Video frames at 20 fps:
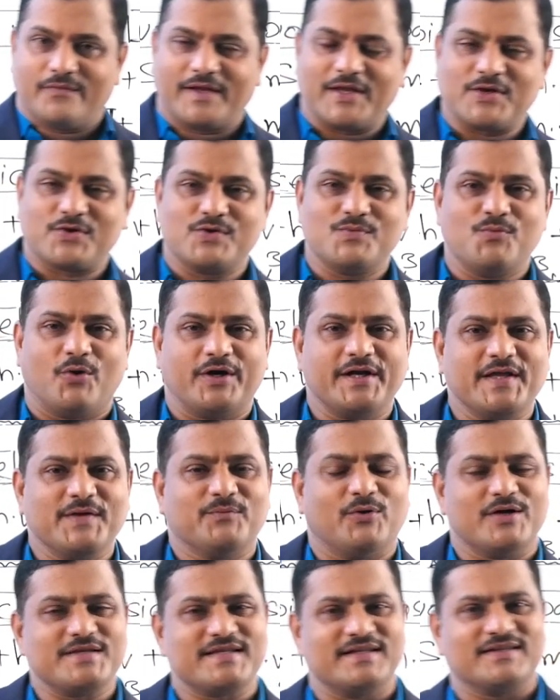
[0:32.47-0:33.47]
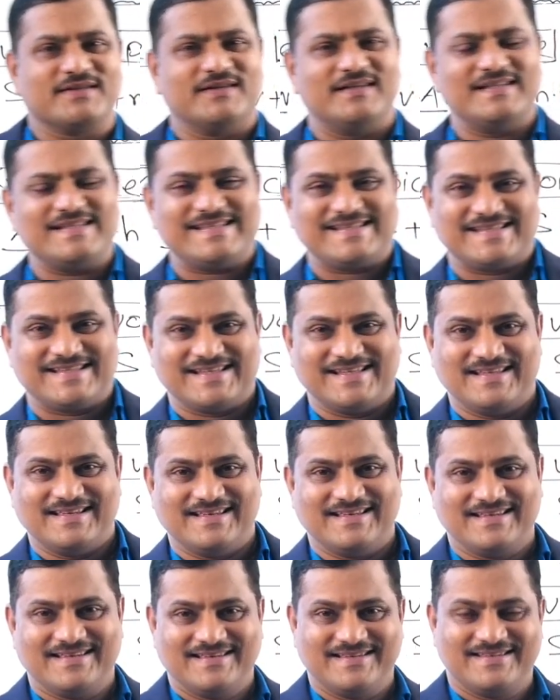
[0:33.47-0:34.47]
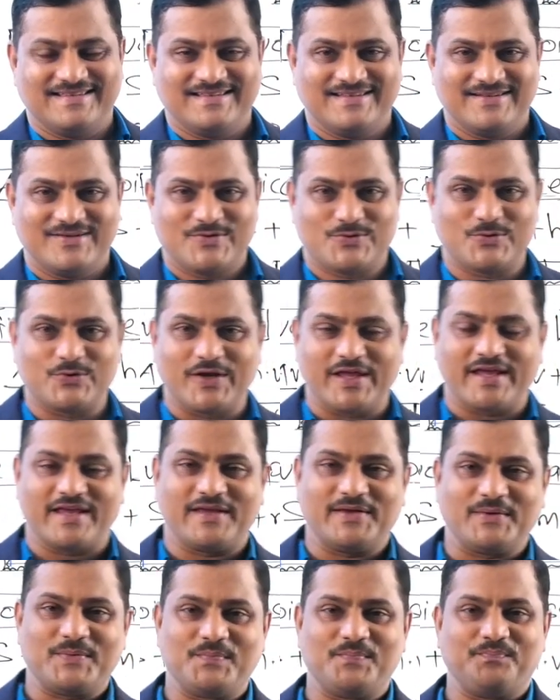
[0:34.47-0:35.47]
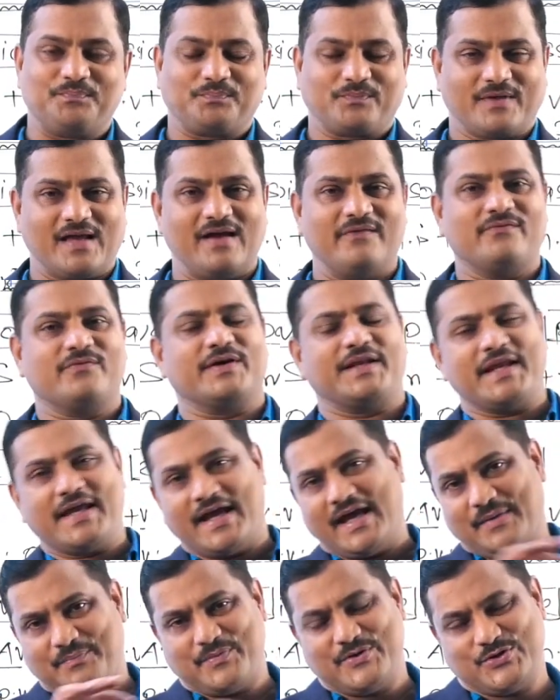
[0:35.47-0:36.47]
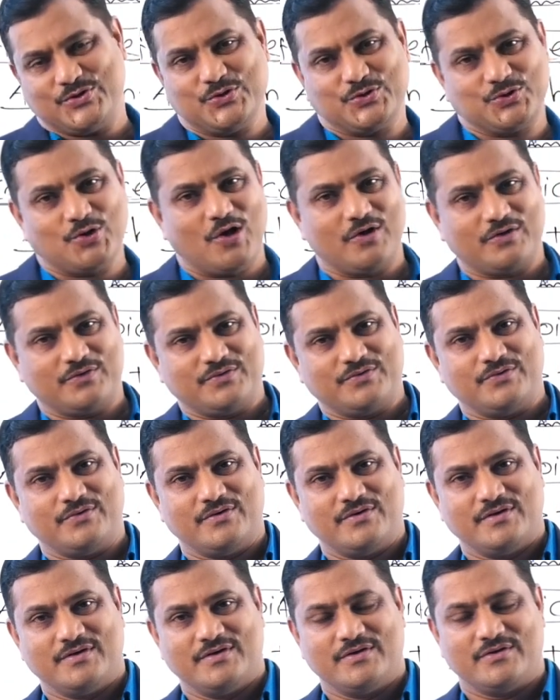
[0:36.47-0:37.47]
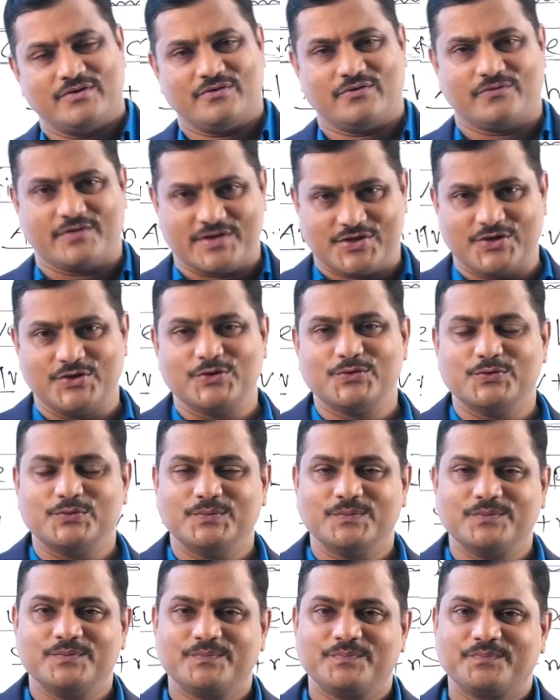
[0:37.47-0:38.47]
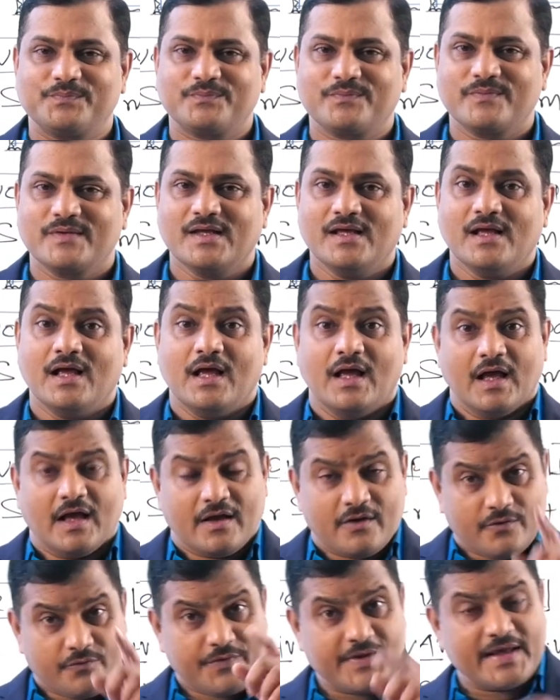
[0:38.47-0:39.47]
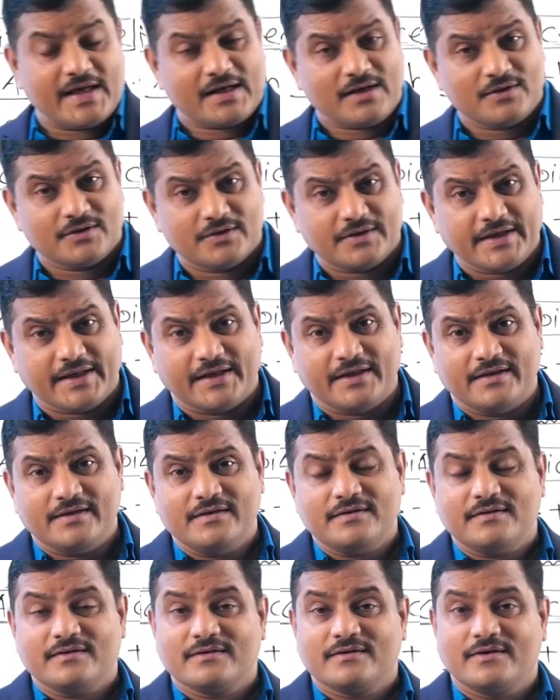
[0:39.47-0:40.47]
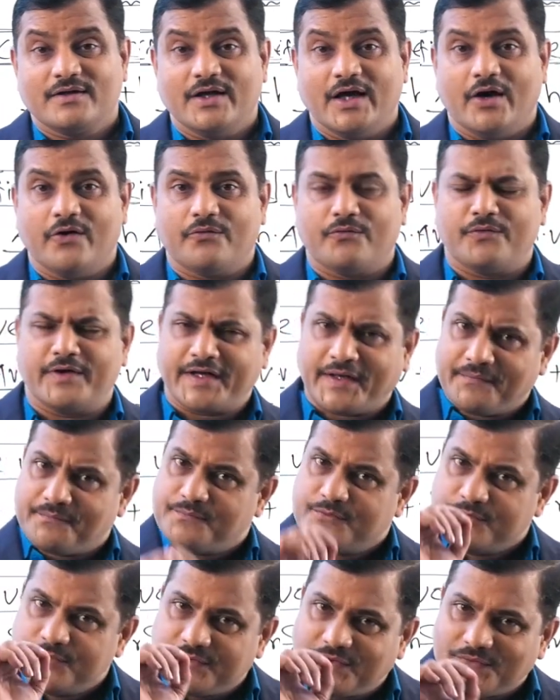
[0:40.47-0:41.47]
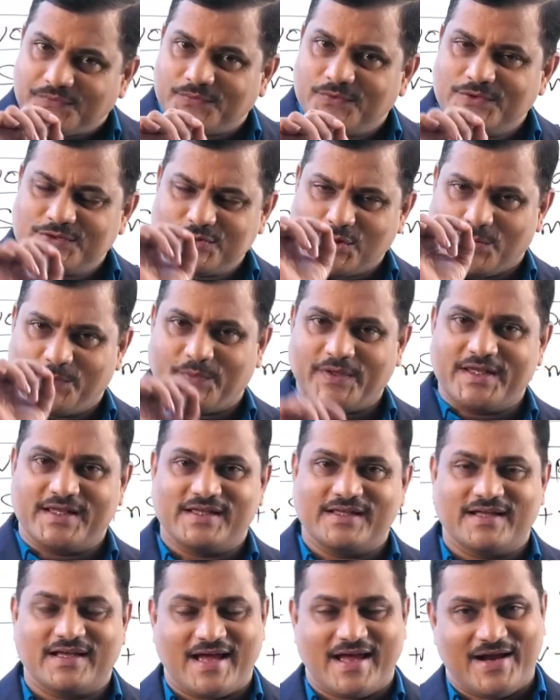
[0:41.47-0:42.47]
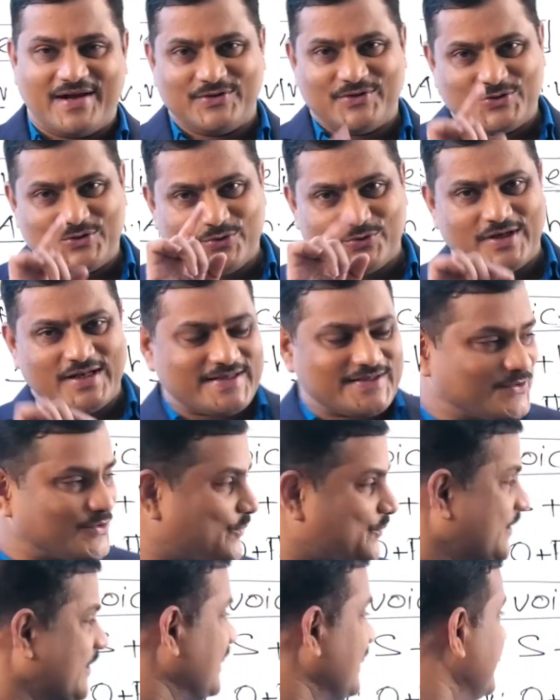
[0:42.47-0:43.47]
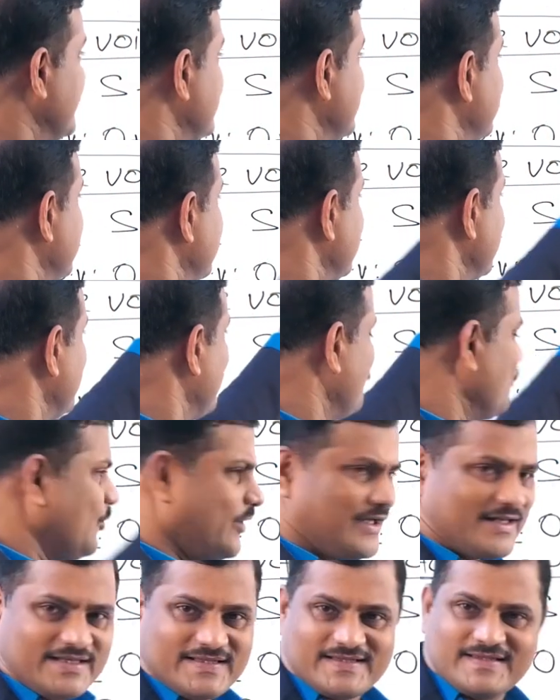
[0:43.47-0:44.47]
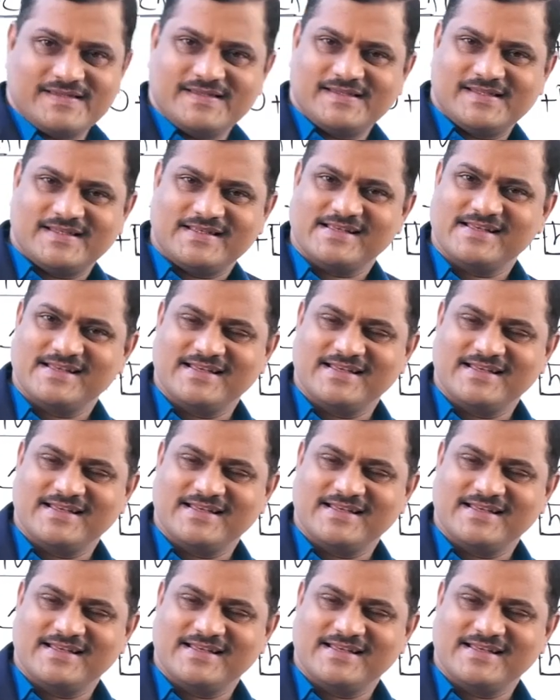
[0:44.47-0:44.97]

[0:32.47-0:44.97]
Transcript: very good morning, boys and girls. Today, I'm very happy to talk with you. We are learning a very beautiful topic, and today's topic is voice.